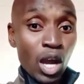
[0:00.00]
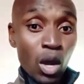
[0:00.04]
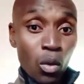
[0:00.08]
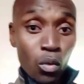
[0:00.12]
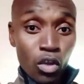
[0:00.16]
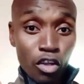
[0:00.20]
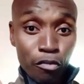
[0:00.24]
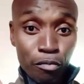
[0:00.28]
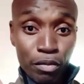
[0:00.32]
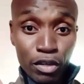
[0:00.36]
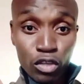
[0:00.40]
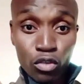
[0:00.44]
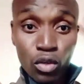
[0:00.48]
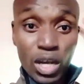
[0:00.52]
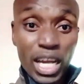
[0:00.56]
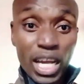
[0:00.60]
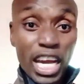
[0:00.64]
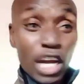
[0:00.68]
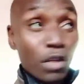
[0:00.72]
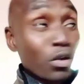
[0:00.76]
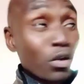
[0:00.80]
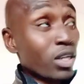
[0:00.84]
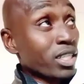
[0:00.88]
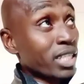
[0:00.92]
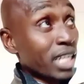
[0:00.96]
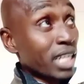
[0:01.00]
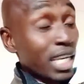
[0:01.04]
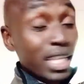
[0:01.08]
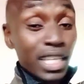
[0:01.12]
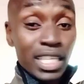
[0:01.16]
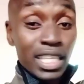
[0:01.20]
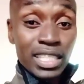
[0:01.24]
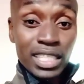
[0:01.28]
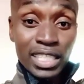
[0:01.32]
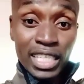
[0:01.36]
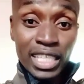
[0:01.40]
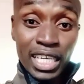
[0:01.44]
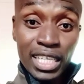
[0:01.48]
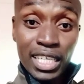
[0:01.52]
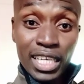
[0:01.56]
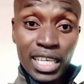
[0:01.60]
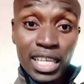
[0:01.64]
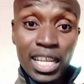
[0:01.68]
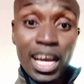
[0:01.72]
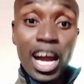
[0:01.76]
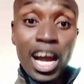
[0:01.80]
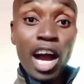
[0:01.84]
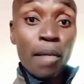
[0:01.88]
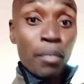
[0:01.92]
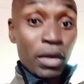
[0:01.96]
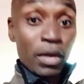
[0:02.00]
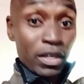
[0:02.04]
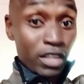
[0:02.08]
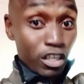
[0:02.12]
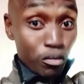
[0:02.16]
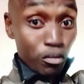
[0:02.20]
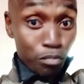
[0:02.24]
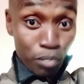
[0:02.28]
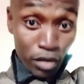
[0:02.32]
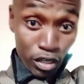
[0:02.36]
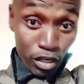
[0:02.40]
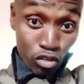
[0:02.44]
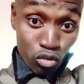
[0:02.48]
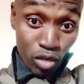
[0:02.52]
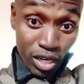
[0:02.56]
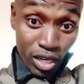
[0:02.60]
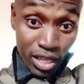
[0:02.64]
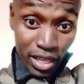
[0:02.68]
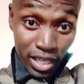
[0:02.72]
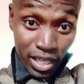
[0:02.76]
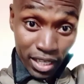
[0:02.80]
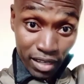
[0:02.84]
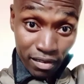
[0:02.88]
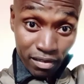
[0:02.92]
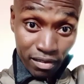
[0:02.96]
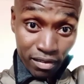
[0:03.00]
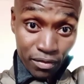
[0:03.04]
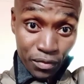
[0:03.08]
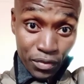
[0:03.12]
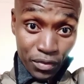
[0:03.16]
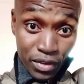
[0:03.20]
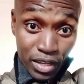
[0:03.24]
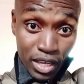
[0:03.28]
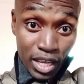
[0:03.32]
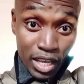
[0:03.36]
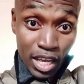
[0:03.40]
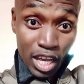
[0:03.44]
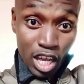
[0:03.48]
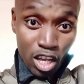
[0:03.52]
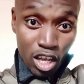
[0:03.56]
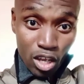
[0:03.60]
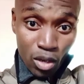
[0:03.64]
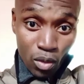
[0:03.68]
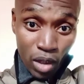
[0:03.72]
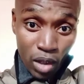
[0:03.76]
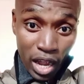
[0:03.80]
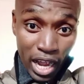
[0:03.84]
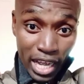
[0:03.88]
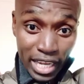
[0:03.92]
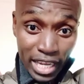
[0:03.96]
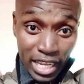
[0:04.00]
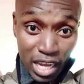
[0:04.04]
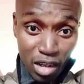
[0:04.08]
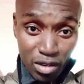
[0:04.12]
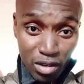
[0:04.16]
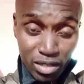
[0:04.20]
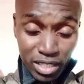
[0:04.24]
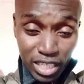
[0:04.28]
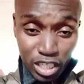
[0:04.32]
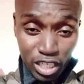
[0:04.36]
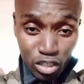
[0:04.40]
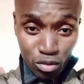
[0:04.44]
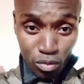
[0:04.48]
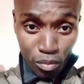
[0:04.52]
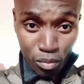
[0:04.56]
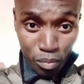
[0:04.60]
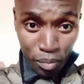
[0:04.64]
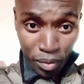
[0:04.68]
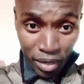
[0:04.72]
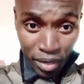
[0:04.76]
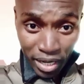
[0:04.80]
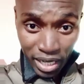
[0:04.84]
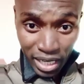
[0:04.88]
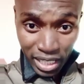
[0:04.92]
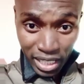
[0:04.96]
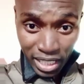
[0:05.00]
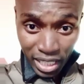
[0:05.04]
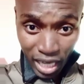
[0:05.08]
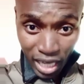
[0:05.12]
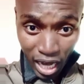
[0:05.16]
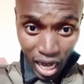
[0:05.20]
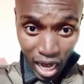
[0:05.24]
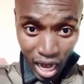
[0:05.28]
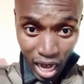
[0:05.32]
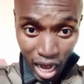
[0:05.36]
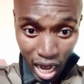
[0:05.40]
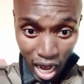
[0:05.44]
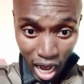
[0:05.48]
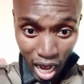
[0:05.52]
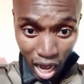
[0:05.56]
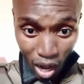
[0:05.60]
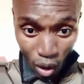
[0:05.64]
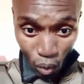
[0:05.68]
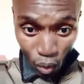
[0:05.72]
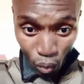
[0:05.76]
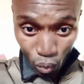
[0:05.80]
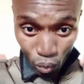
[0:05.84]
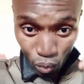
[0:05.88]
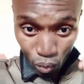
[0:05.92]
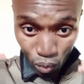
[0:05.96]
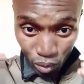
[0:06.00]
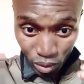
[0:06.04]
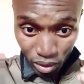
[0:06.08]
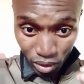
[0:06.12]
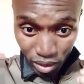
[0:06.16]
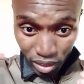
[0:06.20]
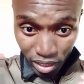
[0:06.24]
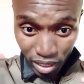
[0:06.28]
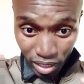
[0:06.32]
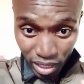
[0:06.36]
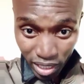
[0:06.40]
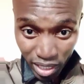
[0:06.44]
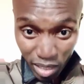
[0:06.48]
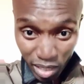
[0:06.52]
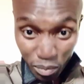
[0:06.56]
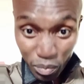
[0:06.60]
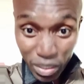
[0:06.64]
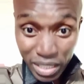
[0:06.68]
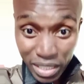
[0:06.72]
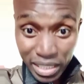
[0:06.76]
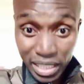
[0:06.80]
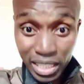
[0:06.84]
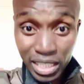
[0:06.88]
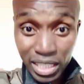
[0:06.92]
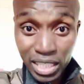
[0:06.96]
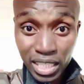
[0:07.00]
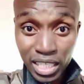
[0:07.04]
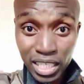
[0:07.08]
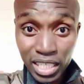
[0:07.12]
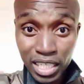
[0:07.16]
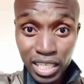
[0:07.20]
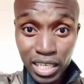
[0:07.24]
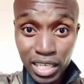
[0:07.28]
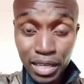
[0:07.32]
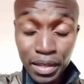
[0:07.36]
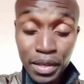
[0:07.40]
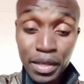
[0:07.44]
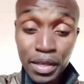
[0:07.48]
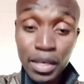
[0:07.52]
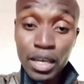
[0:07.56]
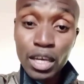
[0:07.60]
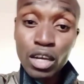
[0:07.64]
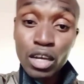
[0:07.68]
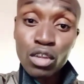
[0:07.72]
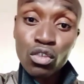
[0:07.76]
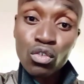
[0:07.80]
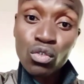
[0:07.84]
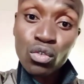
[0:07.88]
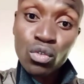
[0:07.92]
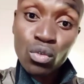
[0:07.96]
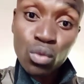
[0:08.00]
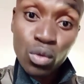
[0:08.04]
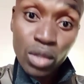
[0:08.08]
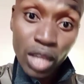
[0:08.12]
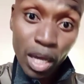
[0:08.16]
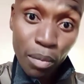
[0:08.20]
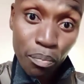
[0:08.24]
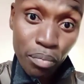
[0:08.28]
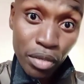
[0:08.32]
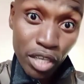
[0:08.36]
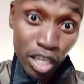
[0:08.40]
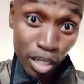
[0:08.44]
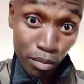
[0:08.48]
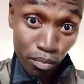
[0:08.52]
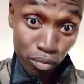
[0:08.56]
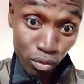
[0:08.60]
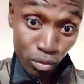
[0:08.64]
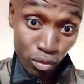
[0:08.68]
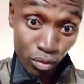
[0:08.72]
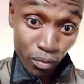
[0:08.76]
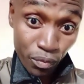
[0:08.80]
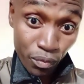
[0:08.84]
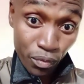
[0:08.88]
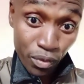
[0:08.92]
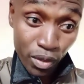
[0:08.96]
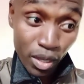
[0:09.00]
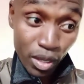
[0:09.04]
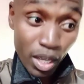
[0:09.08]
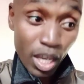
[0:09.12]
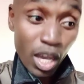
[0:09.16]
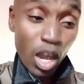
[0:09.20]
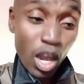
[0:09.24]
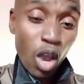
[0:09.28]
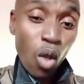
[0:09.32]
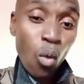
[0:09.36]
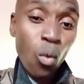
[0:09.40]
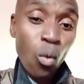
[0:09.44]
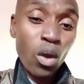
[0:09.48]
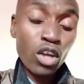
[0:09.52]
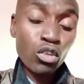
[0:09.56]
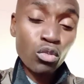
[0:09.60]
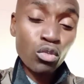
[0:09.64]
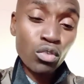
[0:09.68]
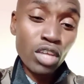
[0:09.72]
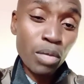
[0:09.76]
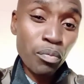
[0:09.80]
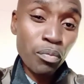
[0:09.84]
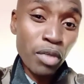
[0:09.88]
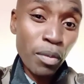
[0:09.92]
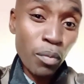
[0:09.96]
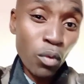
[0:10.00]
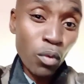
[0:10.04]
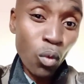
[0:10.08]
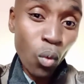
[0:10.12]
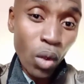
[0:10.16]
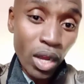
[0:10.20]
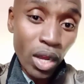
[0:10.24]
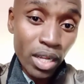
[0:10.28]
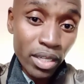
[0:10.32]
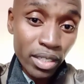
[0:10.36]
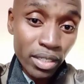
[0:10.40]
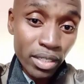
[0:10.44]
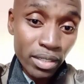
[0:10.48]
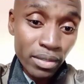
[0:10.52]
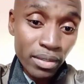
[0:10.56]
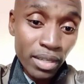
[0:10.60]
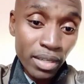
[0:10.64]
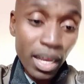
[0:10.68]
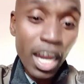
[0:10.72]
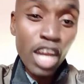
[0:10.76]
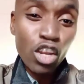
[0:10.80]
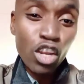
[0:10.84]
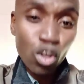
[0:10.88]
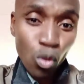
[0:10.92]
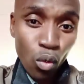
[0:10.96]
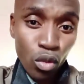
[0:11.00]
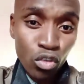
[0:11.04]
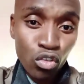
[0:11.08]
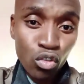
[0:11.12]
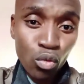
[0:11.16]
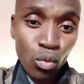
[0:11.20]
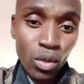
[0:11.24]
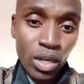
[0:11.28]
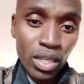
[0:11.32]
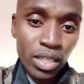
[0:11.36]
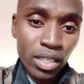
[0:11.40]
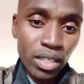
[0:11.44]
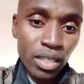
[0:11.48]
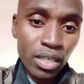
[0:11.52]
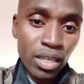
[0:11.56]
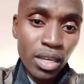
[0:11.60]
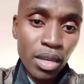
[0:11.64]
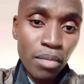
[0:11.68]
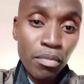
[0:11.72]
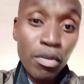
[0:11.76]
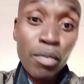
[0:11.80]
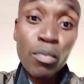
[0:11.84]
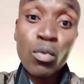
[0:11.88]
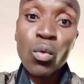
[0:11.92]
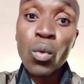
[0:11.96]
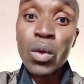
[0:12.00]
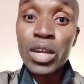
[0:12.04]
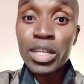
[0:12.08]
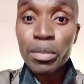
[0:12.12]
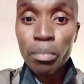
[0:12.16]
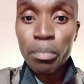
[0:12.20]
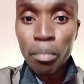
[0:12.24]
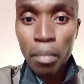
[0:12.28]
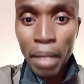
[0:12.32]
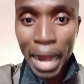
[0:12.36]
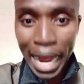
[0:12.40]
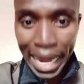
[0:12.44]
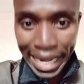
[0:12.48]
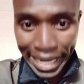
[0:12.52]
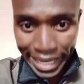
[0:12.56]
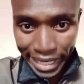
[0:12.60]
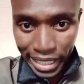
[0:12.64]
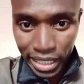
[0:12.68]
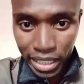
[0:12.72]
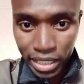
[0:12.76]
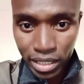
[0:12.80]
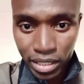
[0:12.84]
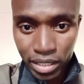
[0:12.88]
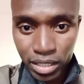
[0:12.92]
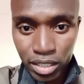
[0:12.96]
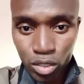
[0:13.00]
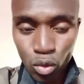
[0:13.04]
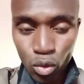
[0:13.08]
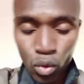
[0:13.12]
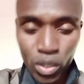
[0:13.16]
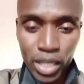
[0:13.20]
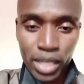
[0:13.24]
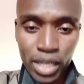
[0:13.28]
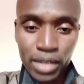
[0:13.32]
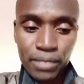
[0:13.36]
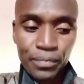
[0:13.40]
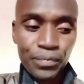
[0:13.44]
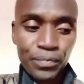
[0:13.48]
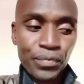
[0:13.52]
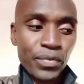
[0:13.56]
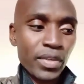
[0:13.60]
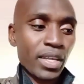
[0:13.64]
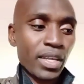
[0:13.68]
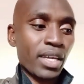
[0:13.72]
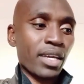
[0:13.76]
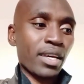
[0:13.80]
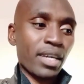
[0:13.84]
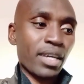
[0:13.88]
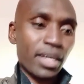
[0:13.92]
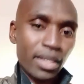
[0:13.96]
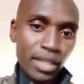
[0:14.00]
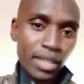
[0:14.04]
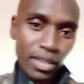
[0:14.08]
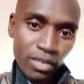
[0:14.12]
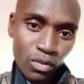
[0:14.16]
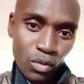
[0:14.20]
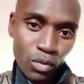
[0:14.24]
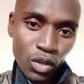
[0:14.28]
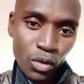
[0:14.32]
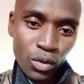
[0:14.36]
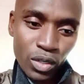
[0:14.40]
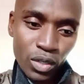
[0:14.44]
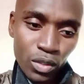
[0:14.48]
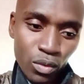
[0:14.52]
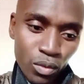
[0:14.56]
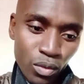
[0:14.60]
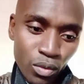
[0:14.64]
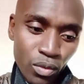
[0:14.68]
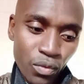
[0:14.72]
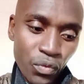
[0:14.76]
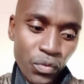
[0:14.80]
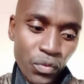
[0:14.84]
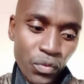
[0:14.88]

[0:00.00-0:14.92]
We have been talking a lot in this channel about the spiritual things. I now need to bring down the messaging to the people. What do the people want? I know what you want. People want money. Okay? This is what we do.